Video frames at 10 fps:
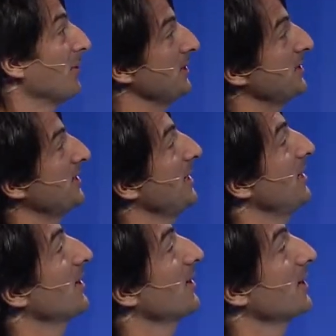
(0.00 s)
And what you
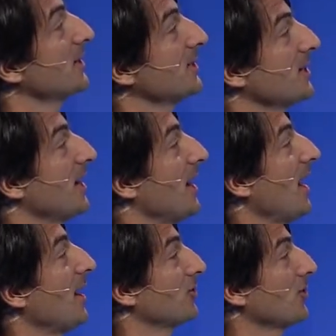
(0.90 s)
see here is
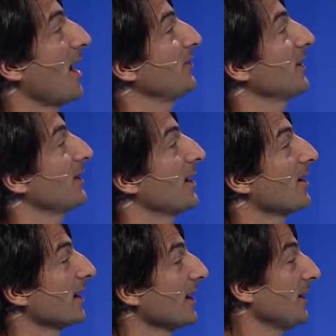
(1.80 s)
traffic in
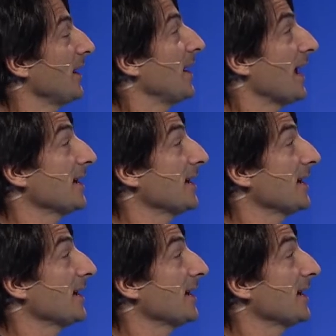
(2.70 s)
the area.